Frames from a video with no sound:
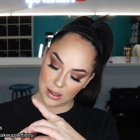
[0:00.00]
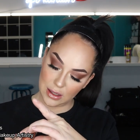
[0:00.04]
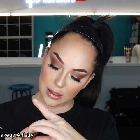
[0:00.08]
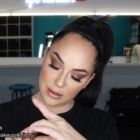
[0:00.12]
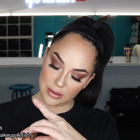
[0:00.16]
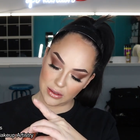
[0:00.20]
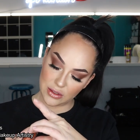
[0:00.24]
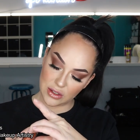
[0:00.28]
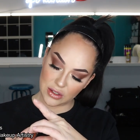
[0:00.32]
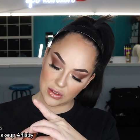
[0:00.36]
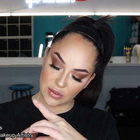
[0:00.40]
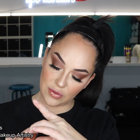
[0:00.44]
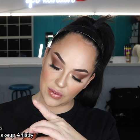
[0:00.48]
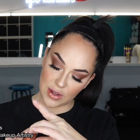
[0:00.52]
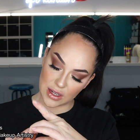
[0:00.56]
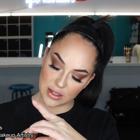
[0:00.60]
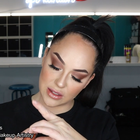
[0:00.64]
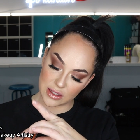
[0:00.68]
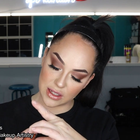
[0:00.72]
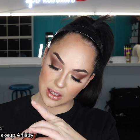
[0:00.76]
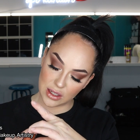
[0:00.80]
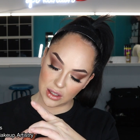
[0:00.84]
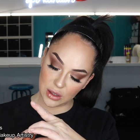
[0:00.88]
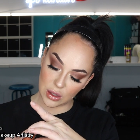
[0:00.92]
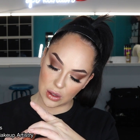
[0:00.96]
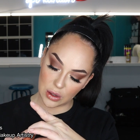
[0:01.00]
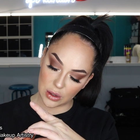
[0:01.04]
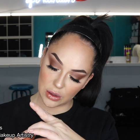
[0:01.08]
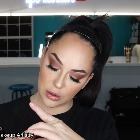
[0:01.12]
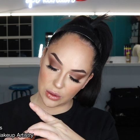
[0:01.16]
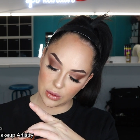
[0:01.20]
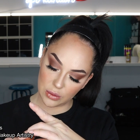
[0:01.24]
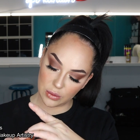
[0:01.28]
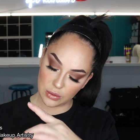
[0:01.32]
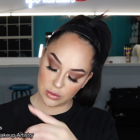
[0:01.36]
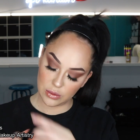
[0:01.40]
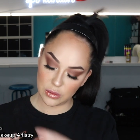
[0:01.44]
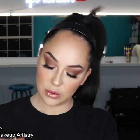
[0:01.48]
Is it just Fenty
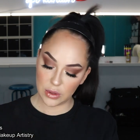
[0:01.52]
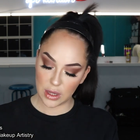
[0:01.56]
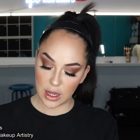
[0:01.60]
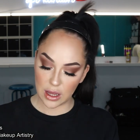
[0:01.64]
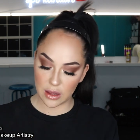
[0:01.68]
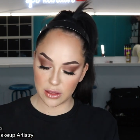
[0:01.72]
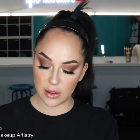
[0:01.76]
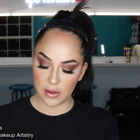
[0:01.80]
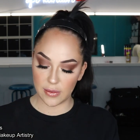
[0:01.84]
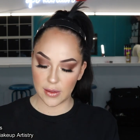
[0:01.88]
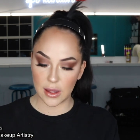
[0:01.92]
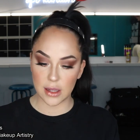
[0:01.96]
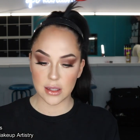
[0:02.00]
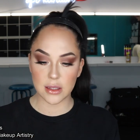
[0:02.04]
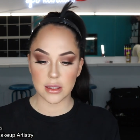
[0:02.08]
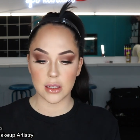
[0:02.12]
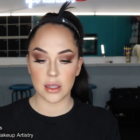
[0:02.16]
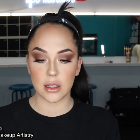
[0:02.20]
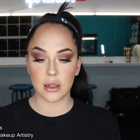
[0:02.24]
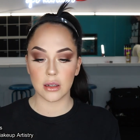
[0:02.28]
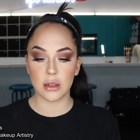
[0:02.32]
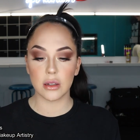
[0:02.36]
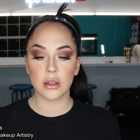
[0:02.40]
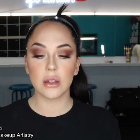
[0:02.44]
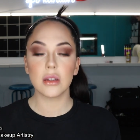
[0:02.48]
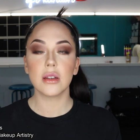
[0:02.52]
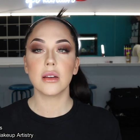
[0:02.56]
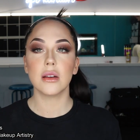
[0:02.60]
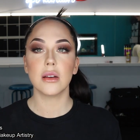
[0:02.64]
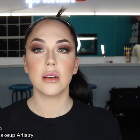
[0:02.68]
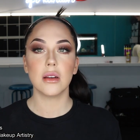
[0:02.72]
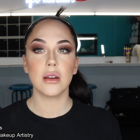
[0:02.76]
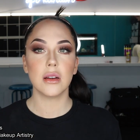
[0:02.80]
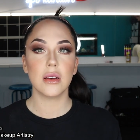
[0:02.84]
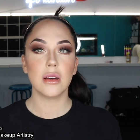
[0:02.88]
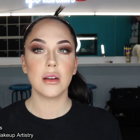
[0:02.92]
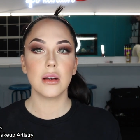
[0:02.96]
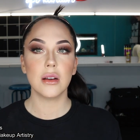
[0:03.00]
Glow? Yeah, I think that's it.
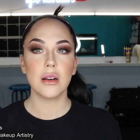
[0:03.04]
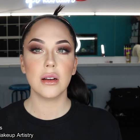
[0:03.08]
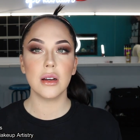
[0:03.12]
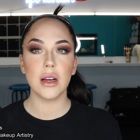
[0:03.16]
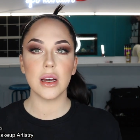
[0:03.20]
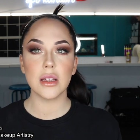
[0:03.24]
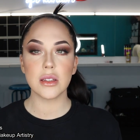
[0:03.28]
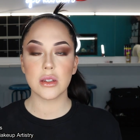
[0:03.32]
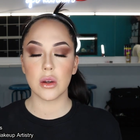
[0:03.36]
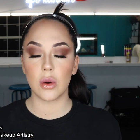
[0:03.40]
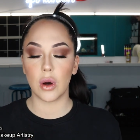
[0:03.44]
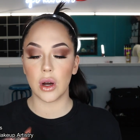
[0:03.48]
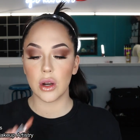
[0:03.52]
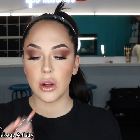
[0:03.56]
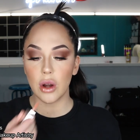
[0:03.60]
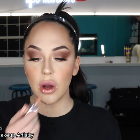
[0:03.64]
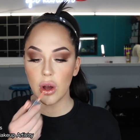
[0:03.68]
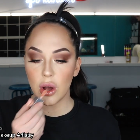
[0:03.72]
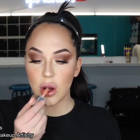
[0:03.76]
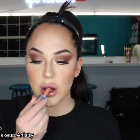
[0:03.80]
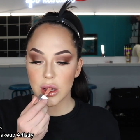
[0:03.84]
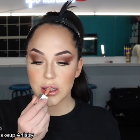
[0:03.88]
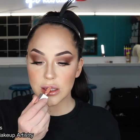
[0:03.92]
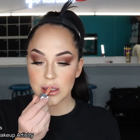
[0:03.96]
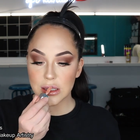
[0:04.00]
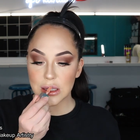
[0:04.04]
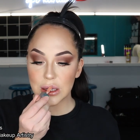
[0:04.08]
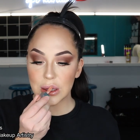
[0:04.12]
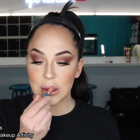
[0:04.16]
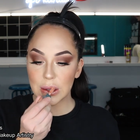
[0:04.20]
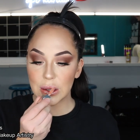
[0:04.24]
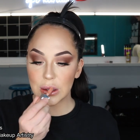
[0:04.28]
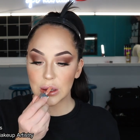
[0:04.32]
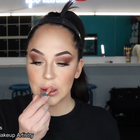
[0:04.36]
That's quite nice.